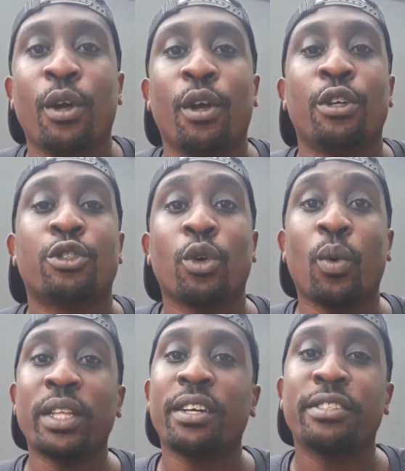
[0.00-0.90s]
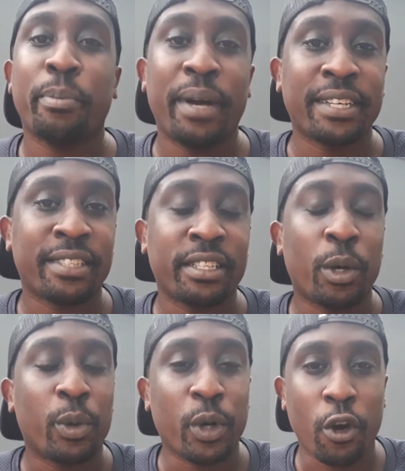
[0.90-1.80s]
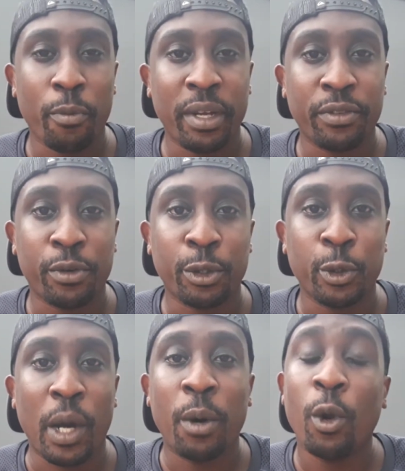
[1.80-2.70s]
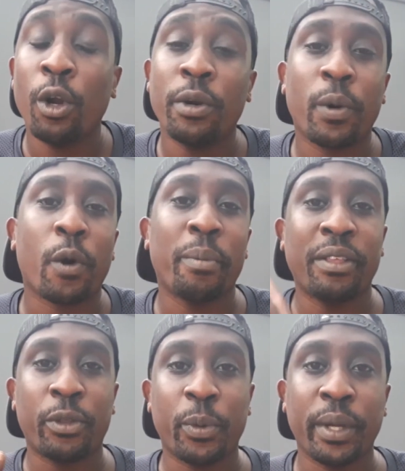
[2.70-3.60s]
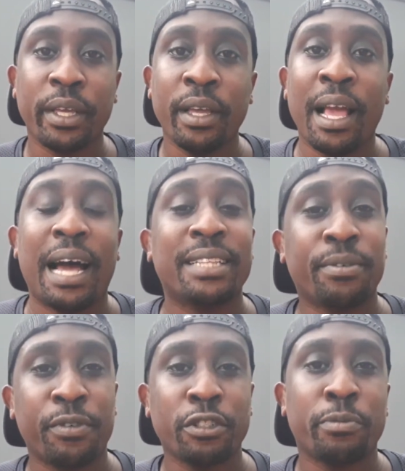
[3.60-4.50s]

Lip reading: So what are the banks that I will recommend for you? I will only recommend three, and the first